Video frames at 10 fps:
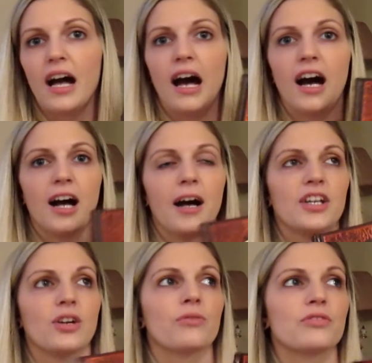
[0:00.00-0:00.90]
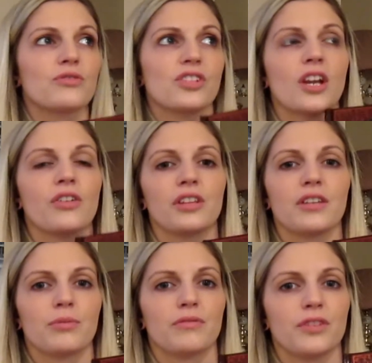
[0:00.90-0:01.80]
I don't
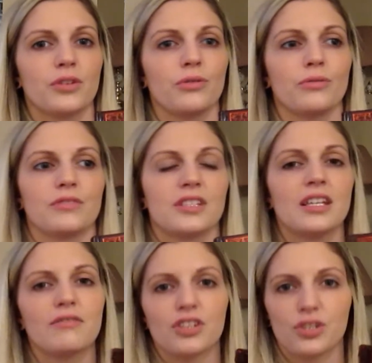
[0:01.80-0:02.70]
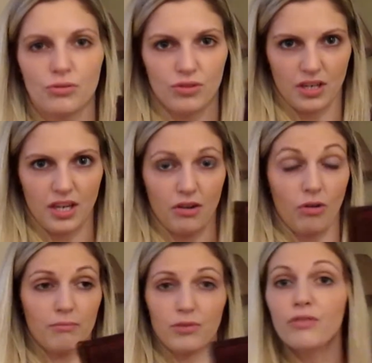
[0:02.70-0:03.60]
generally review TV shows on here
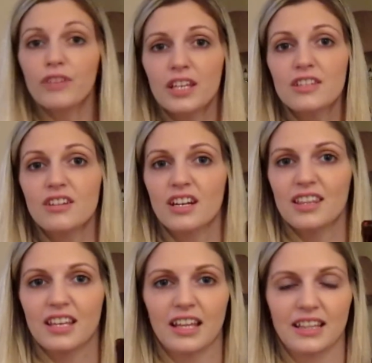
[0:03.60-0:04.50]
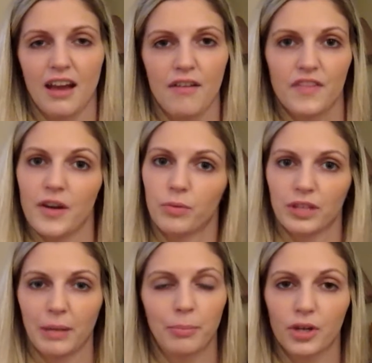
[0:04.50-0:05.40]
or movies or anything like that were
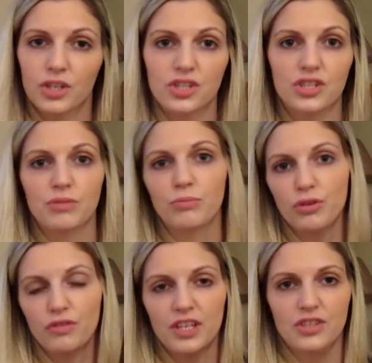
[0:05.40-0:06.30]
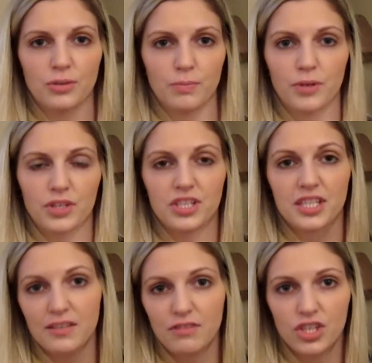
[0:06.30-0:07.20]
like books to movies or books to
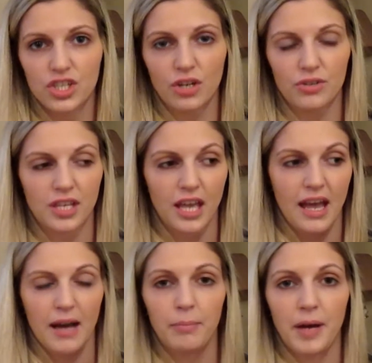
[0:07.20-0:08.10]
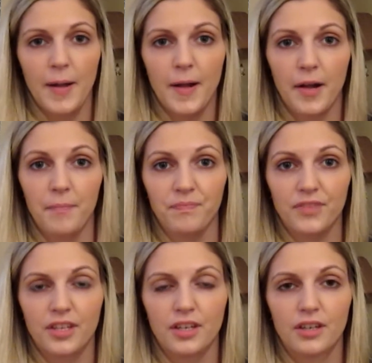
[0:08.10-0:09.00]
TV shows. But
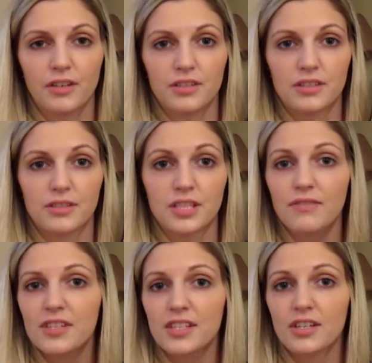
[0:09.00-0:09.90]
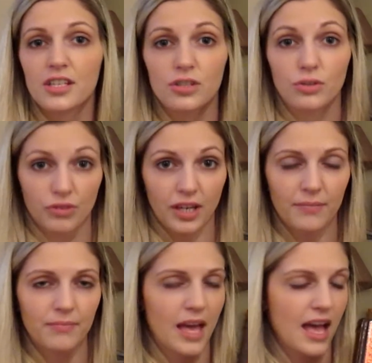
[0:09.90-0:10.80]
the TV series
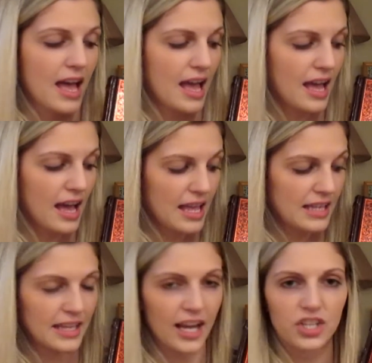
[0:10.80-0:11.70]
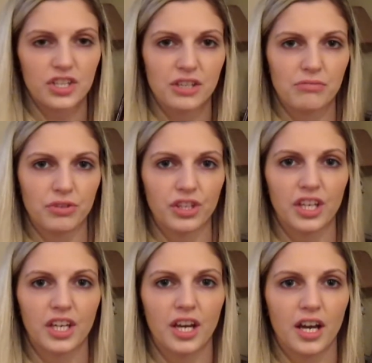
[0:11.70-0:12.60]
Grimm is actually
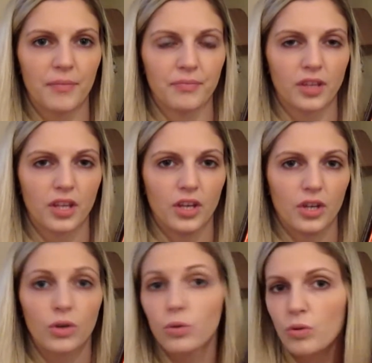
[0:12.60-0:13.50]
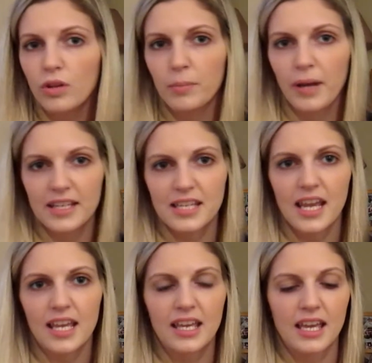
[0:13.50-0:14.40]
really cool by
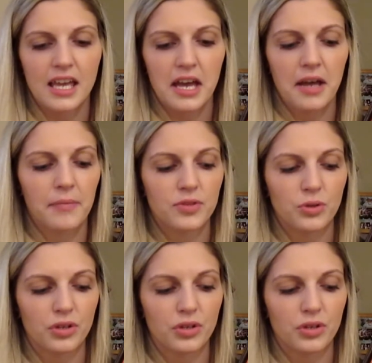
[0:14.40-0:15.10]
taking sort